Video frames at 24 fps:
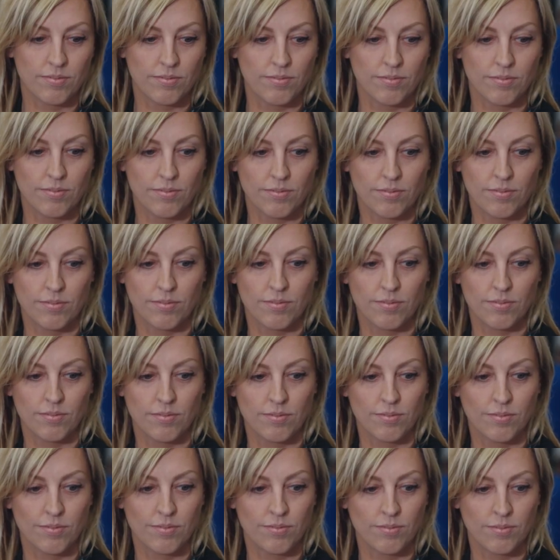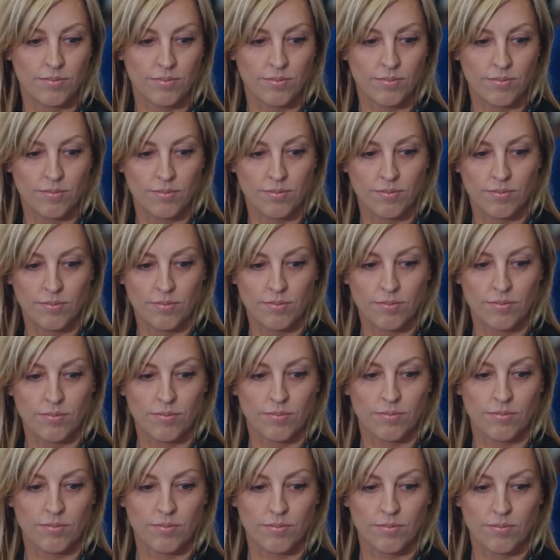
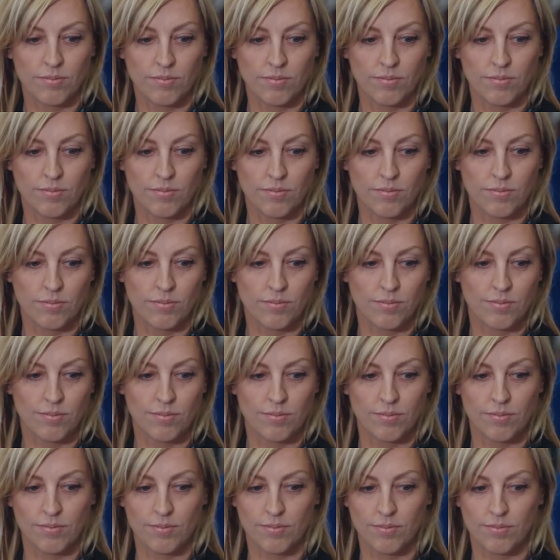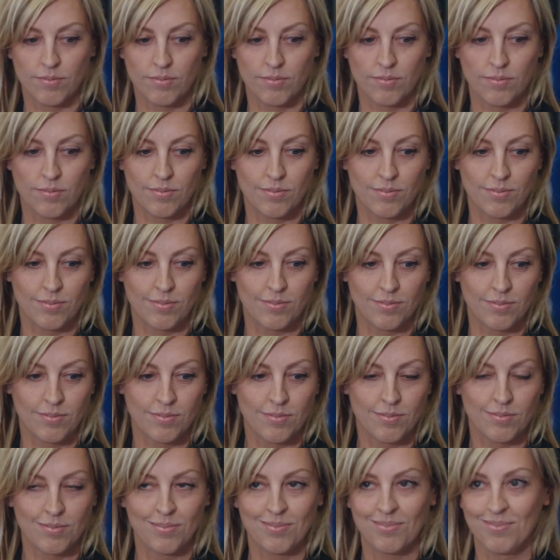
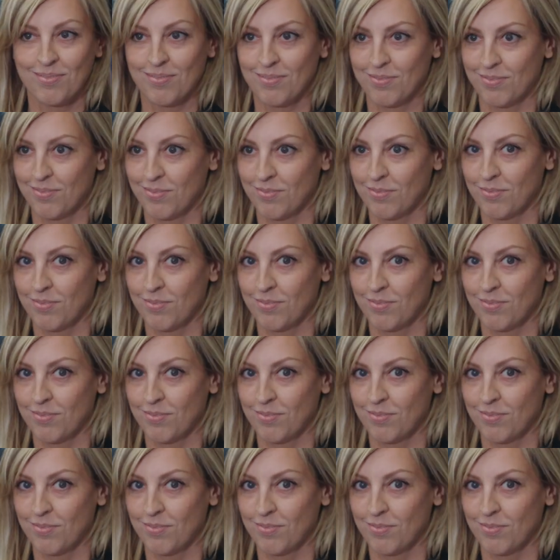This person isn't speaking.